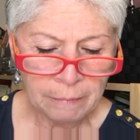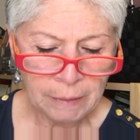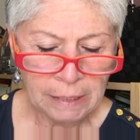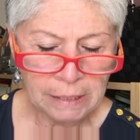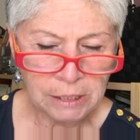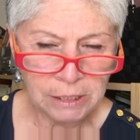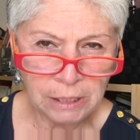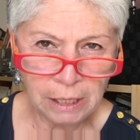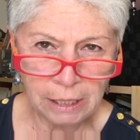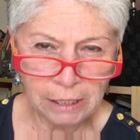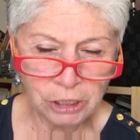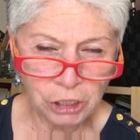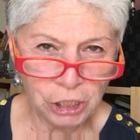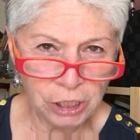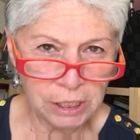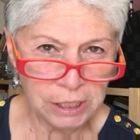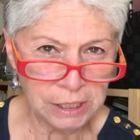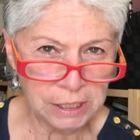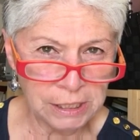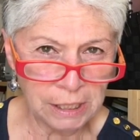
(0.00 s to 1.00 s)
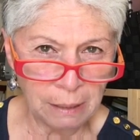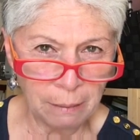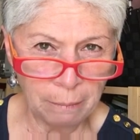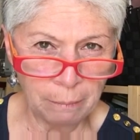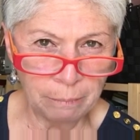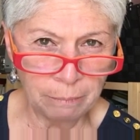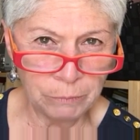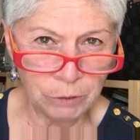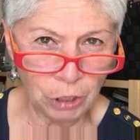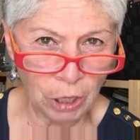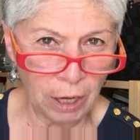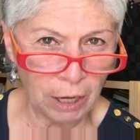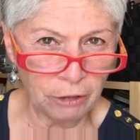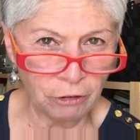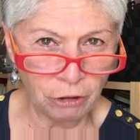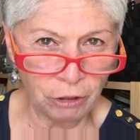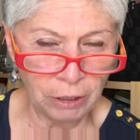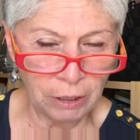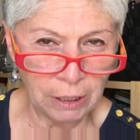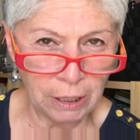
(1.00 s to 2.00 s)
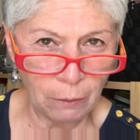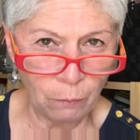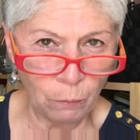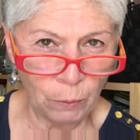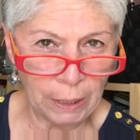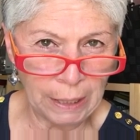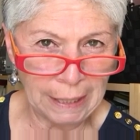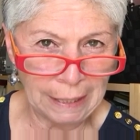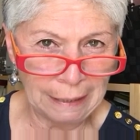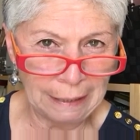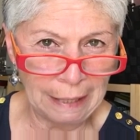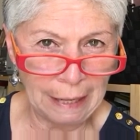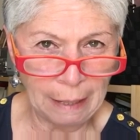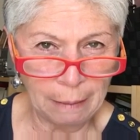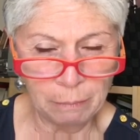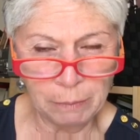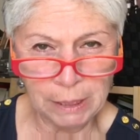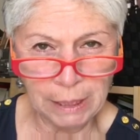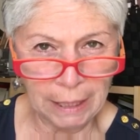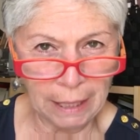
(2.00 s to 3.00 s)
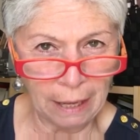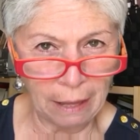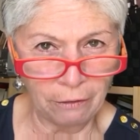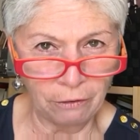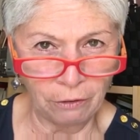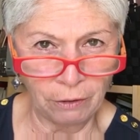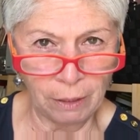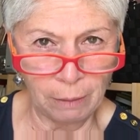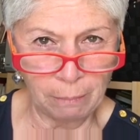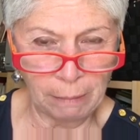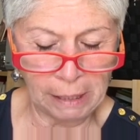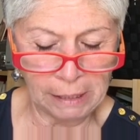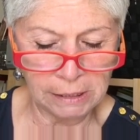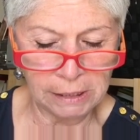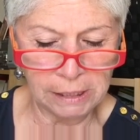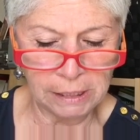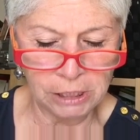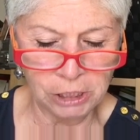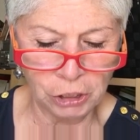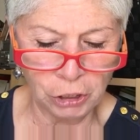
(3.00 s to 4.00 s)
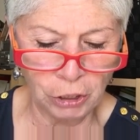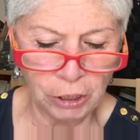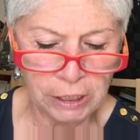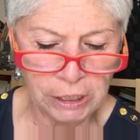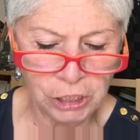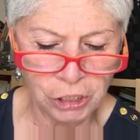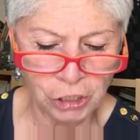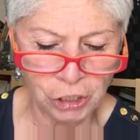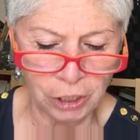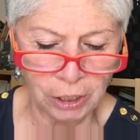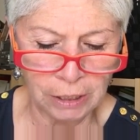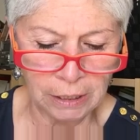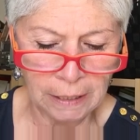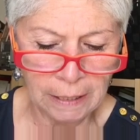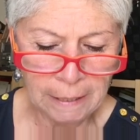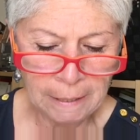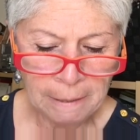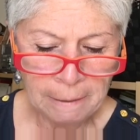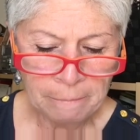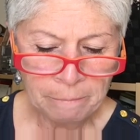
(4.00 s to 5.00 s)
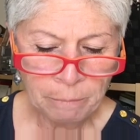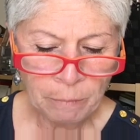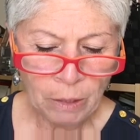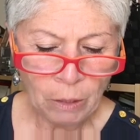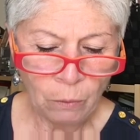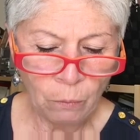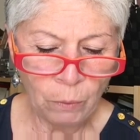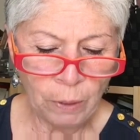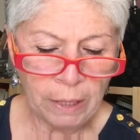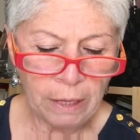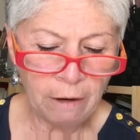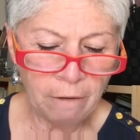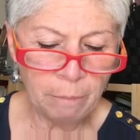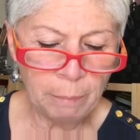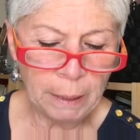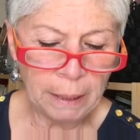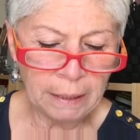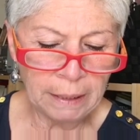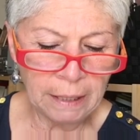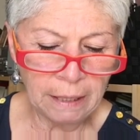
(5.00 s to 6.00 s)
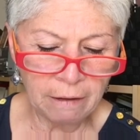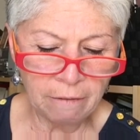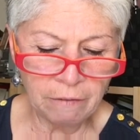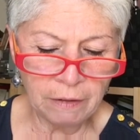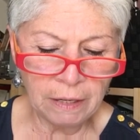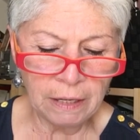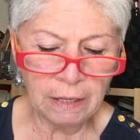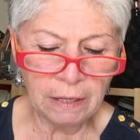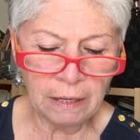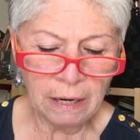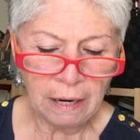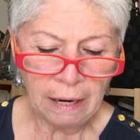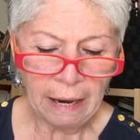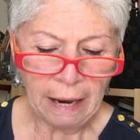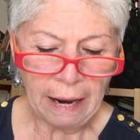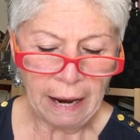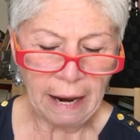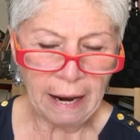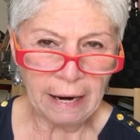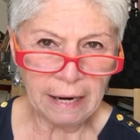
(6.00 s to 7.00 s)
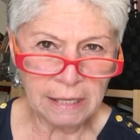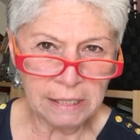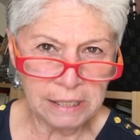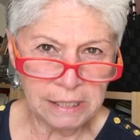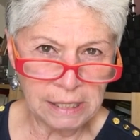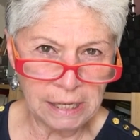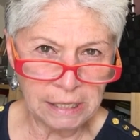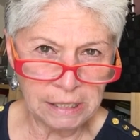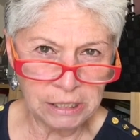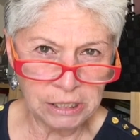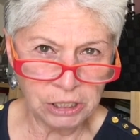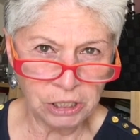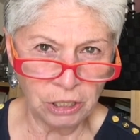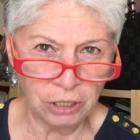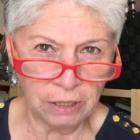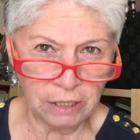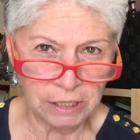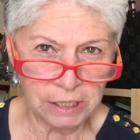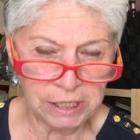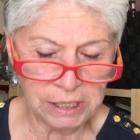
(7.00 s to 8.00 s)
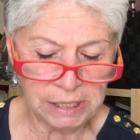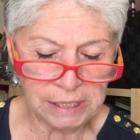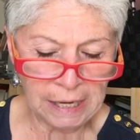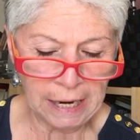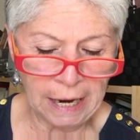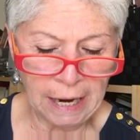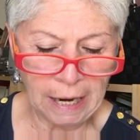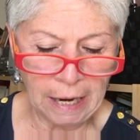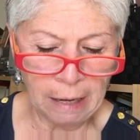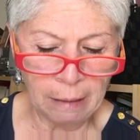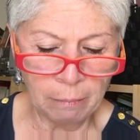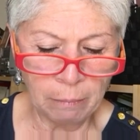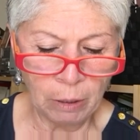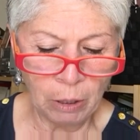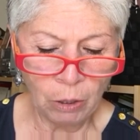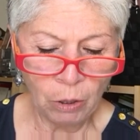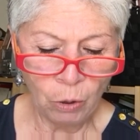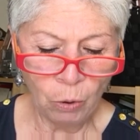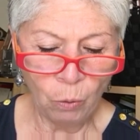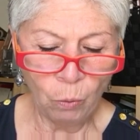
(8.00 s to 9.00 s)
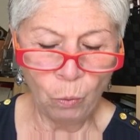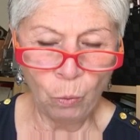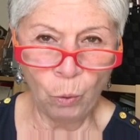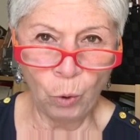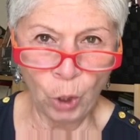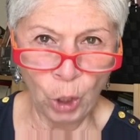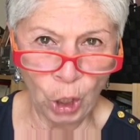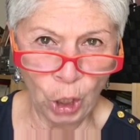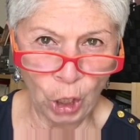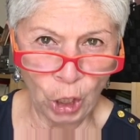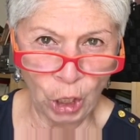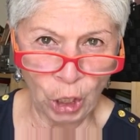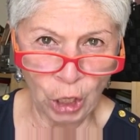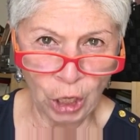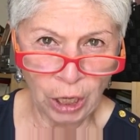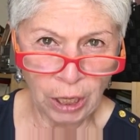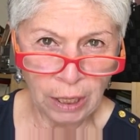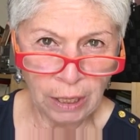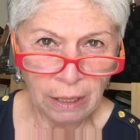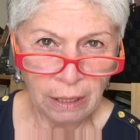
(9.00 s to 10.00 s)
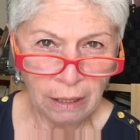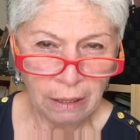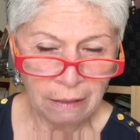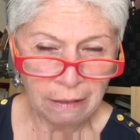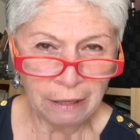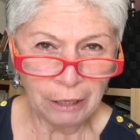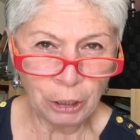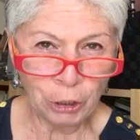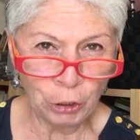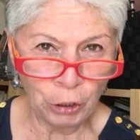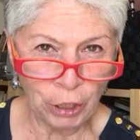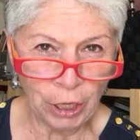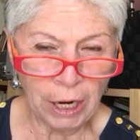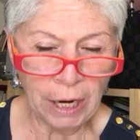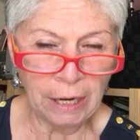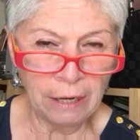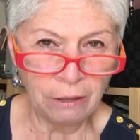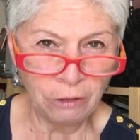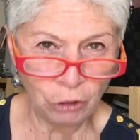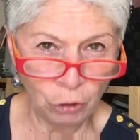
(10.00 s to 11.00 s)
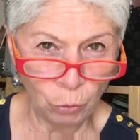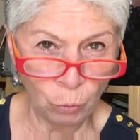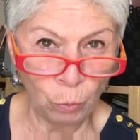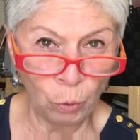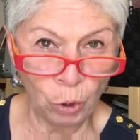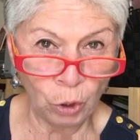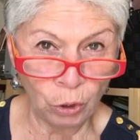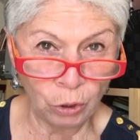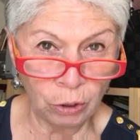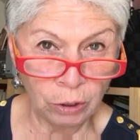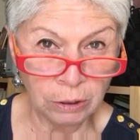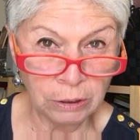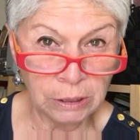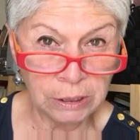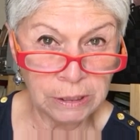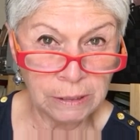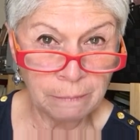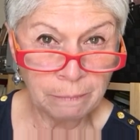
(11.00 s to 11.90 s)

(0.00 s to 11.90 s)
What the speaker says: It's not just some doctrine that we claim together that makes us Christian. We have been given access to the same Word that created the worlds